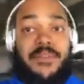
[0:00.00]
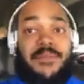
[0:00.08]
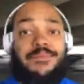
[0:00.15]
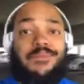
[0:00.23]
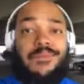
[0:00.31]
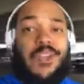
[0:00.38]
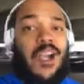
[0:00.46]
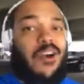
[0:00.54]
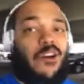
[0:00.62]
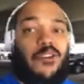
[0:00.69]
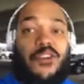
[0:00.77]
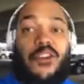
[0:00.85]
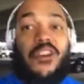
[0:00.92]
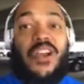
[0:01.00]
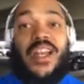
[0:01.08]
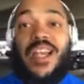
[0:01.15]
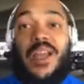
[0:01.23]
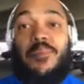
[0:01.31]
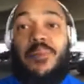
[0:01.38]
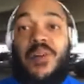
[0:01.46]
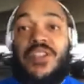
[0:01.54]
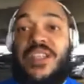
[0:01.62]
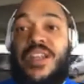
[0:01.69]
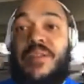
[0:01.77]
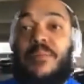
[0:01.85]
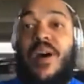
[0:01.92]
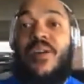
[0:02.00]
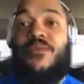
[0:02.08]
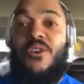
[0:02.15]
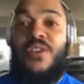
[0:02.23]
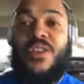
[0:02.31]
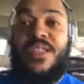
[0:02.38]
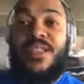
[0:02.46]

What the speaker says: Oh, you're going to get punched in the mouth all the time,